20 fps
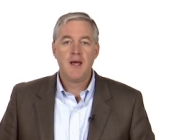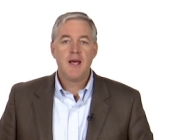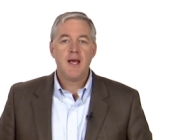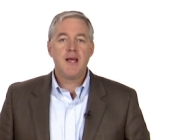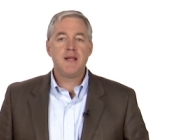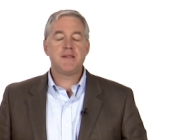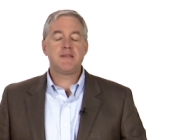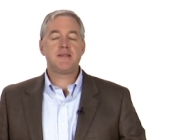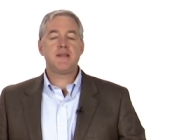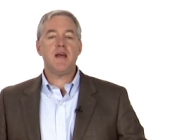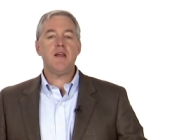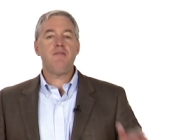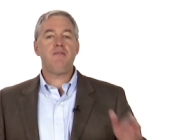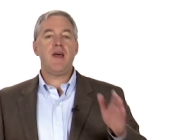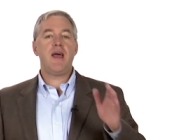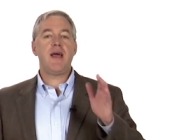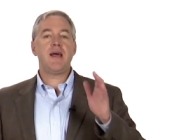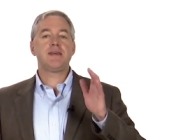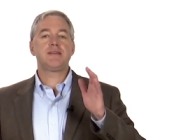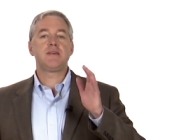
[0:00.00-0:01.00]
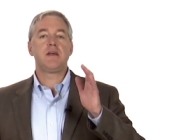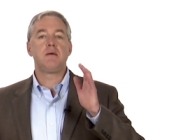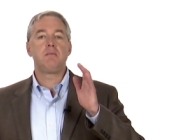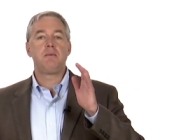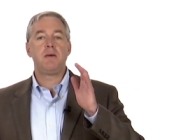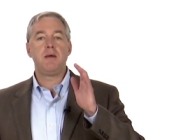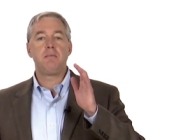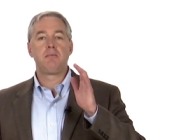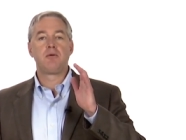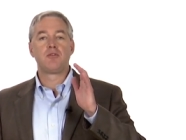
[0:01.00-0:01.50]
instead of asking
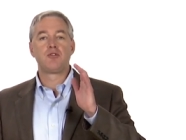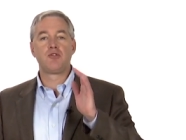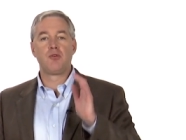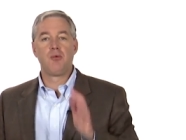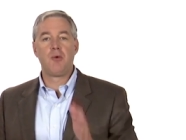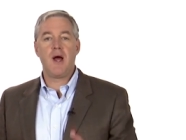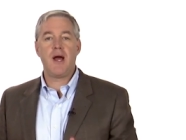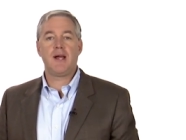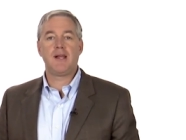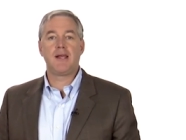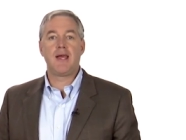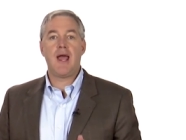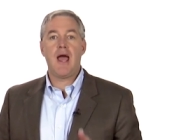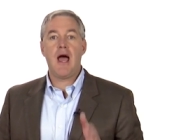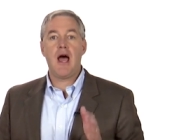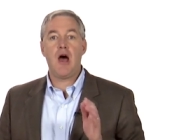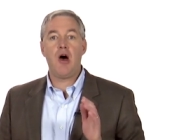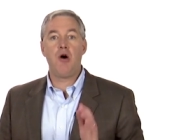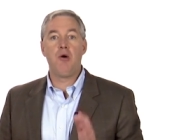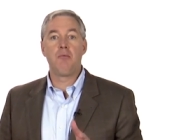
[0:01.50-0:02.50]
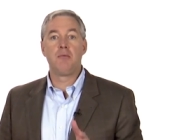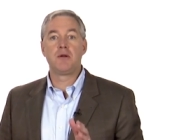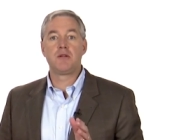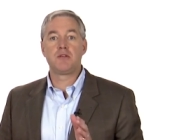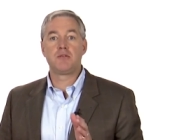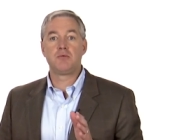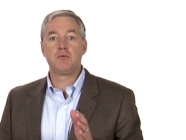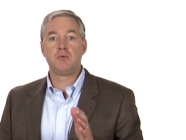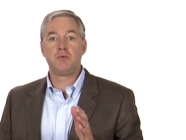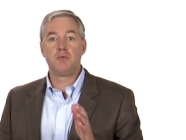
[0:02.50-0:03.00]
people directly, how
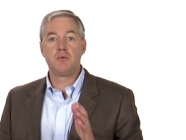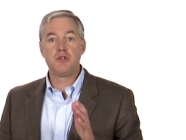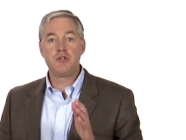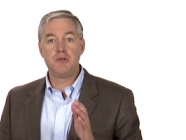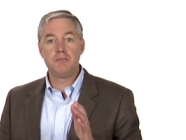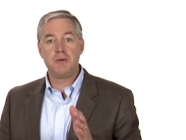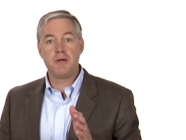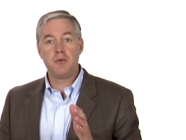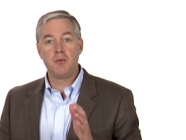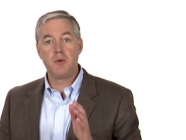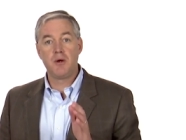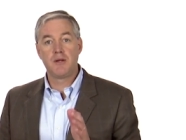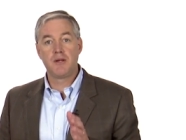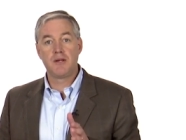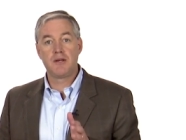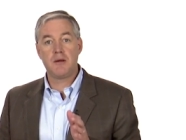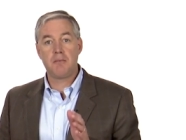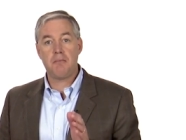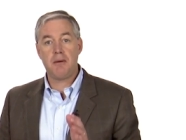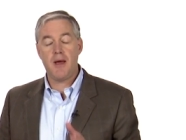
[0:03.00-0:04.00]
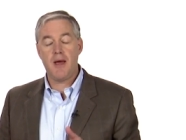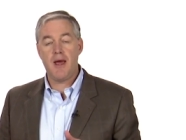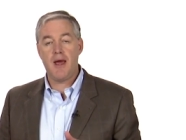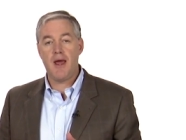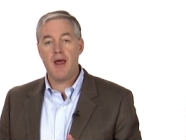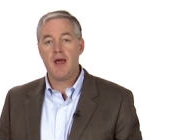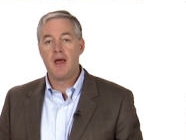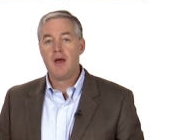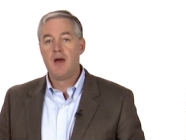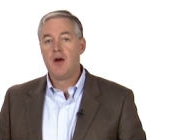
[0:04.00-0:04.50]
much would you be willing to
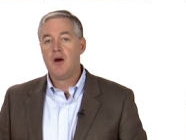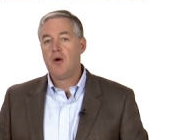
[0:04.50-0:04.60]
pay?